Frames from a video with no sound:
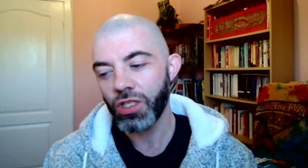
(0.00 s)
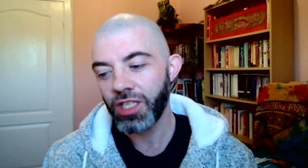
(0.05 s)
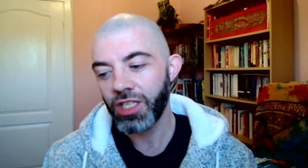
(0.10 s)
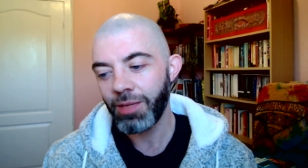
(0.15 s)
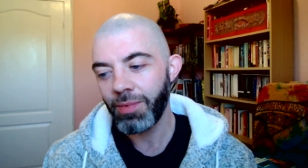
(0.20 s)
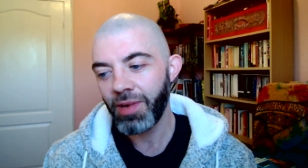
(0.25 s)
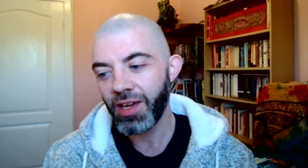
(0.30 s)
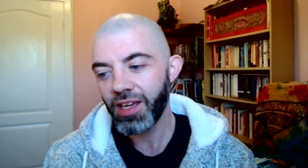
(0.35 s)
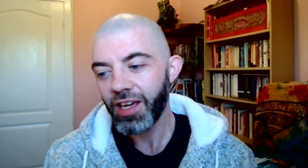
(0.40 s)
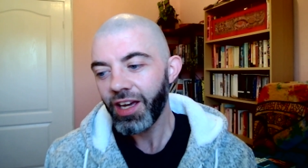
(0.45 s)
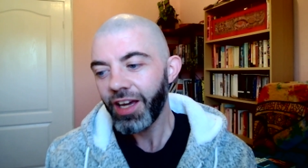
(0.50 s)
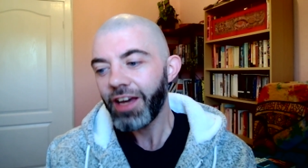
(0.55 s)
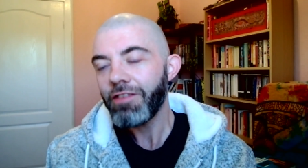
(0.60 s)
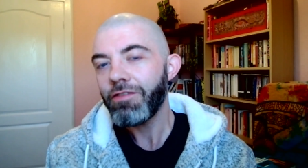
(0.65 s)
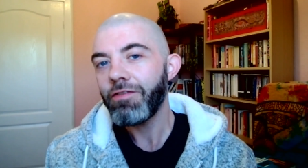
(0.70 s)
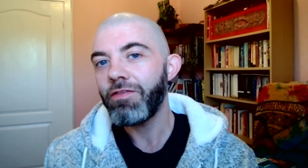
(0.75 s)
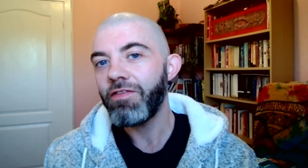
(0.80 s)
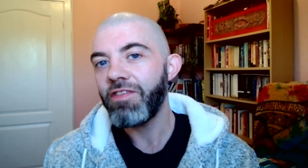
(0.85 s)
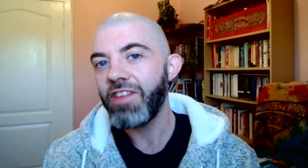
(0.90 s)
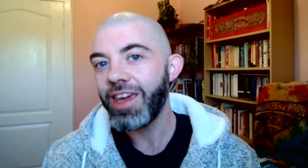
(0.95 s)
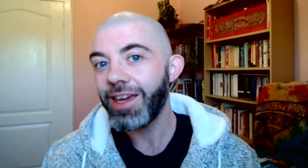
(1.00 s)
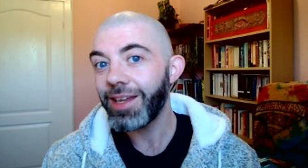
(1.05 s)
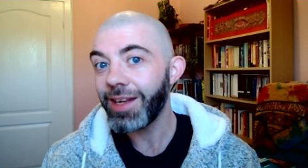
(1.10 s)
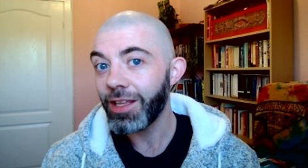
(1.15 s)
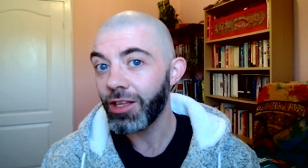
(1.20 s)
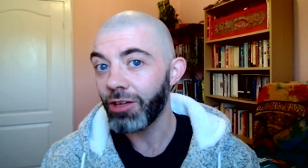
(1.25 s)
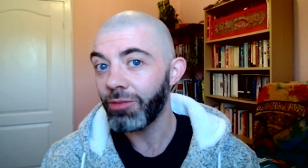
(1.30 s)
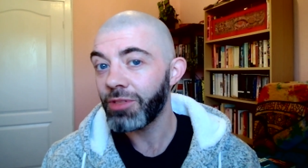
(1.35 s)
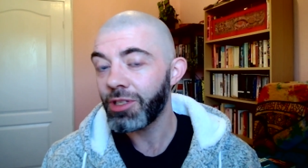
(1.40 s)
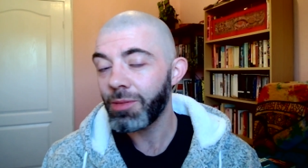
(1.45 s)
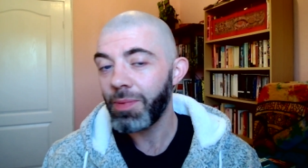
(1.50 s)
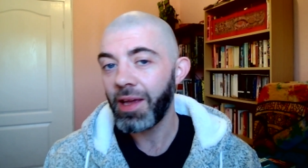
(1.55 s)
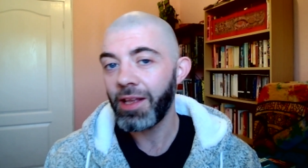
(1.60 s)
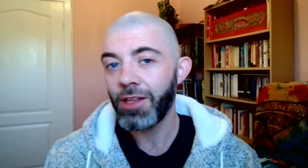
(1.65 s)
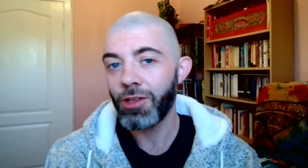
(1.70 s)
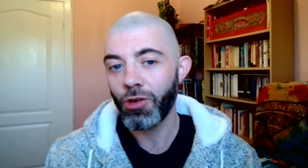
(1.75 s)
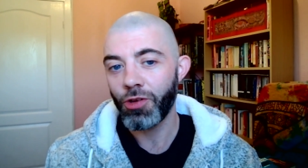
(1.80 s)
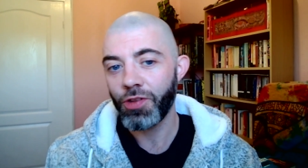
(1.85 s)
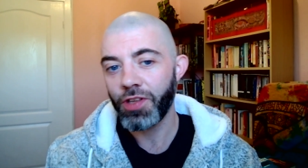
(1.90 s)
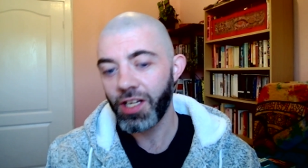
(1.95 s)
They might vary them
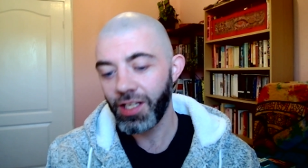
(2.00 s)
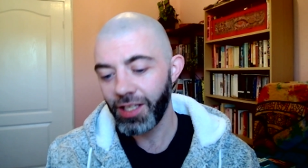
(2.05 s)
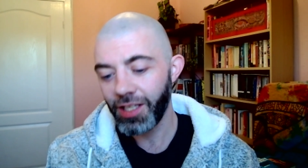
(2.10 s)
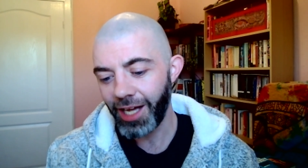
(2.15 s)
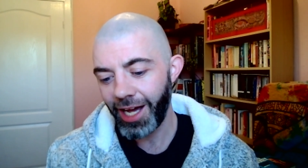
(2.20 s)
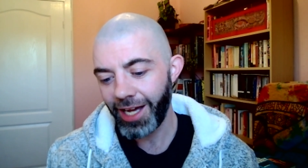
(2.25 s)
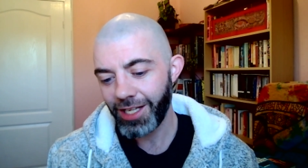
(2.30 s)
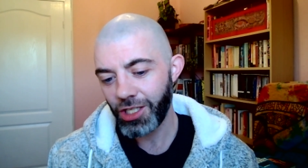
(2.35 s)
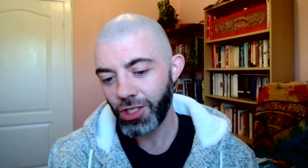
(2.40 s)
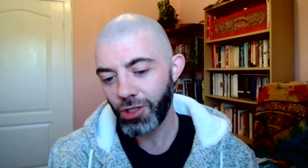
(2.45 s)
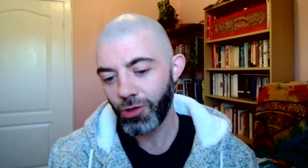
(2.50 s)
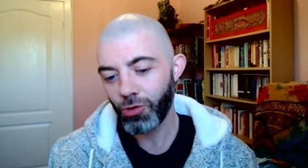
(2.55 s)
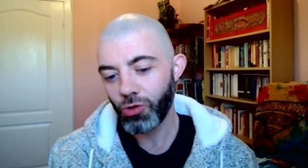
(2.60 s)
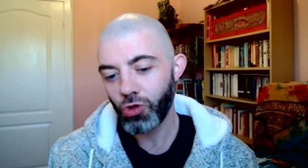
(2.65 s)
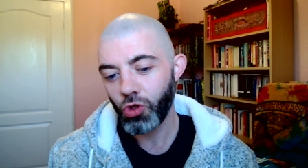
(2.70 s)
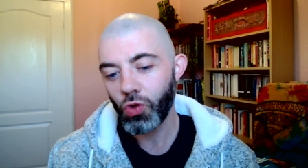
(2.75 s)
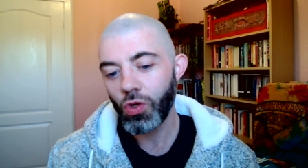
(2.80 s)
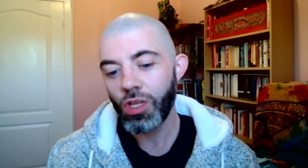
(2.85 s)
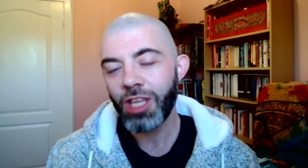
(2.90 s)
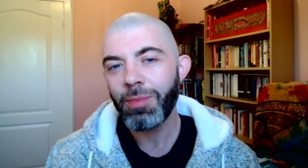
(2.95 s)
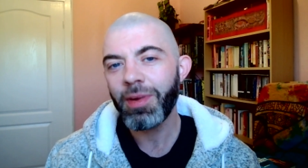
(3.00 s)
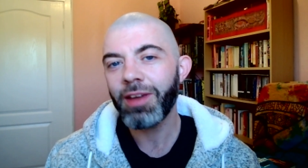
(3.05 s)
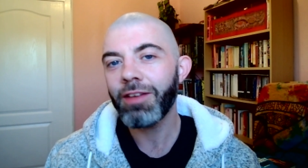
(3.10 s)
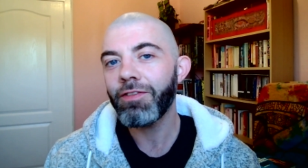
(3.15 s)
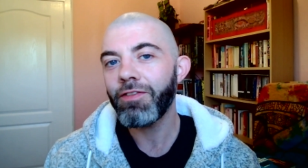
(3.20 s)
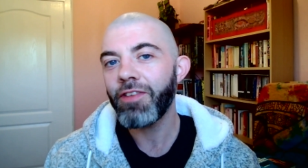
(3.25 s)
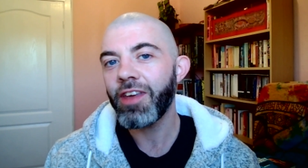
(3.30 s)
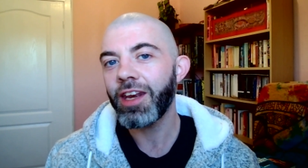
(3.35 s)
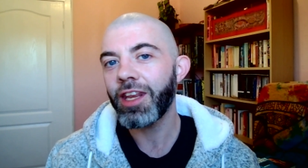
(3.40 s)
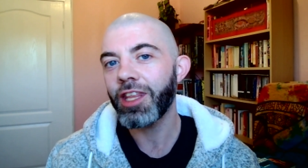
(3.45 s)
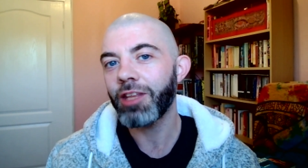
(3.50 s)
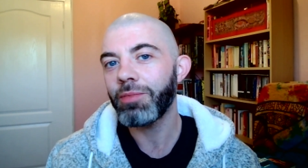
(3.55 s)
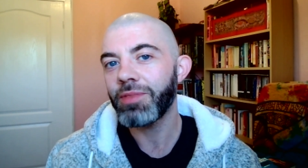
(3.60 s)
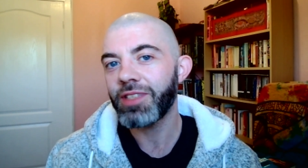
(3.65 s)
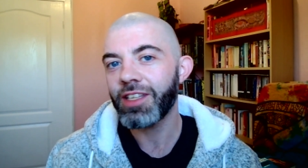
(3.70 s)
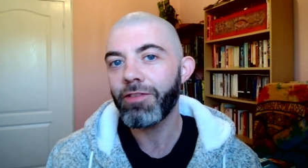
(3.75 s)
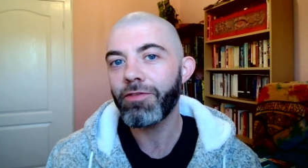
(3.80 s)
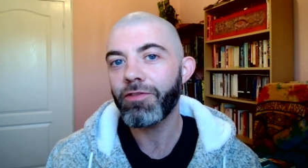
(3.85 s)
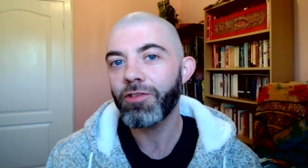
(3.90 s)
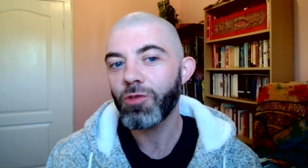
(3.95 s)
depending on the classes they're doing. They might vary them
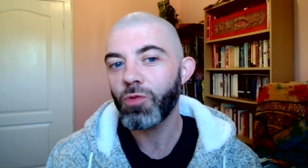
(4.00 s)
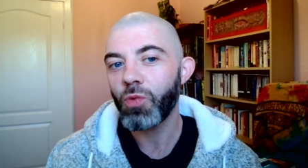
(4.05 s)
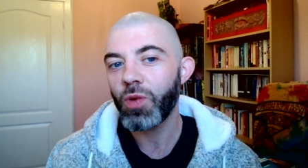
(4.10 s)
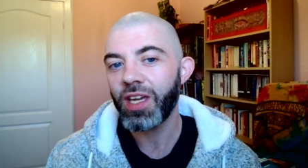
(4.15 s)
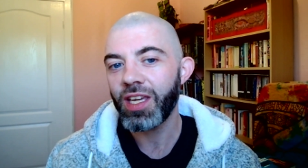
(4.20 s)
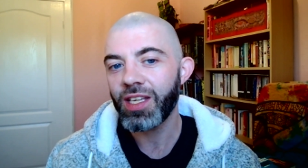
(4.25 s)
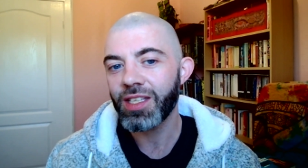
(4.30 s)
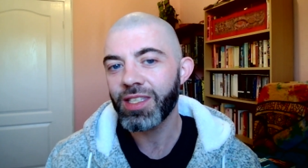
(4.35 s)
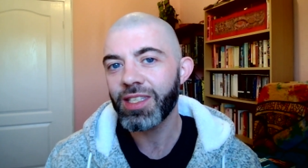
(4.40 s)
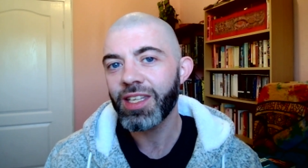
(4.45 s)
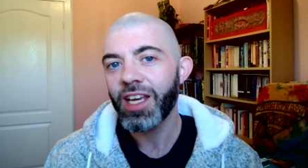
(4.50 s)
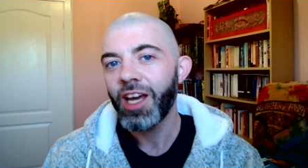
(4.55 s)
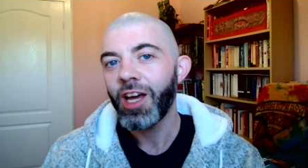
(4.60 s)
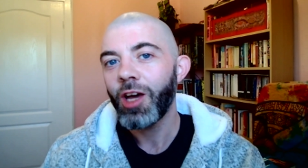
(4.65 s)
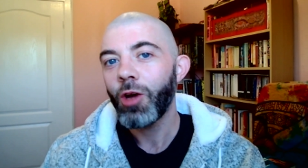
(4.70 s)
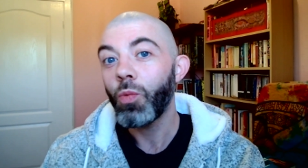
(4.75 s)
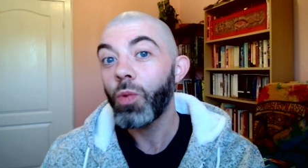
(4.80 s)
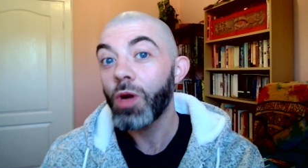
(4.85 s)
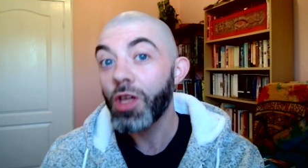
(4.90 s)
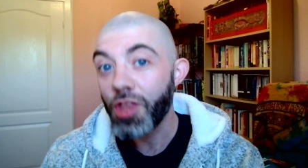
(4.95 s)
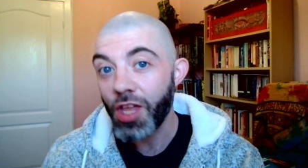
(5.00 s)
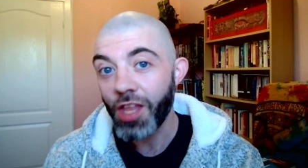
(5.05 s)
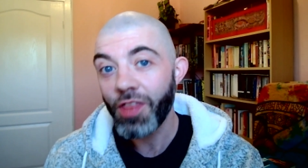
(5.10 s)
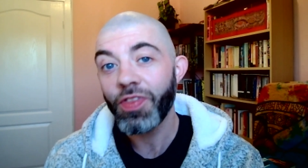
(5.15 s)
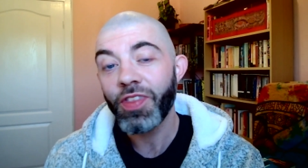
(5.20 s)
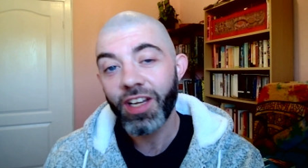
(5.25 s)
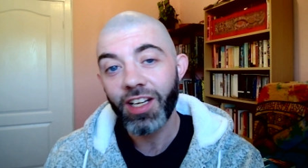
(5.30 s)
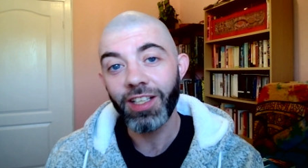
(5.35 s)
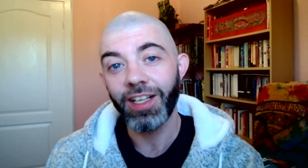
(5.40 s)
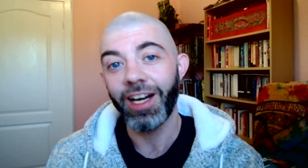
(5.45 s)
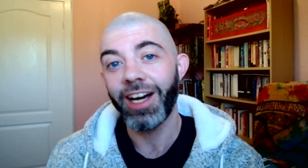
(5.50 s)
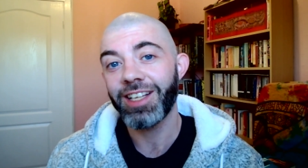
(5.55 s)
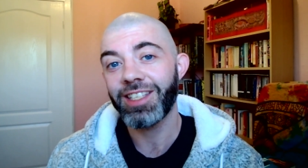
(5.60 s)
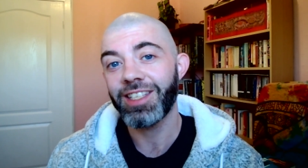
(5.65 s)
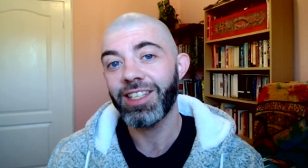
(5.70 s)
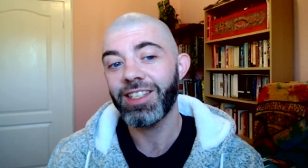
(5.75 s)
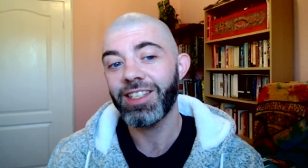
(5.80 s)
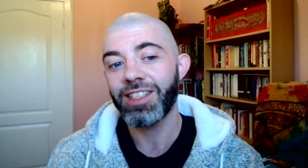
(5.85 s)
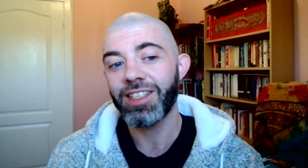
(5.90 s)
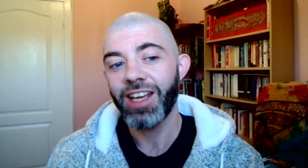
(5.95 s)
different ways within the
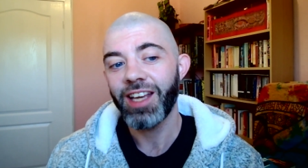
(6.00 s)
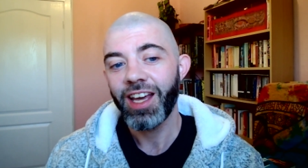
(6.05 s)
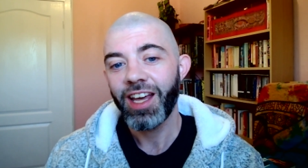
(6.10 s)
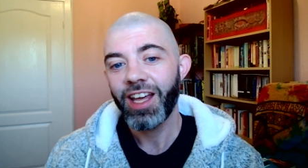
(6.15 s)
classes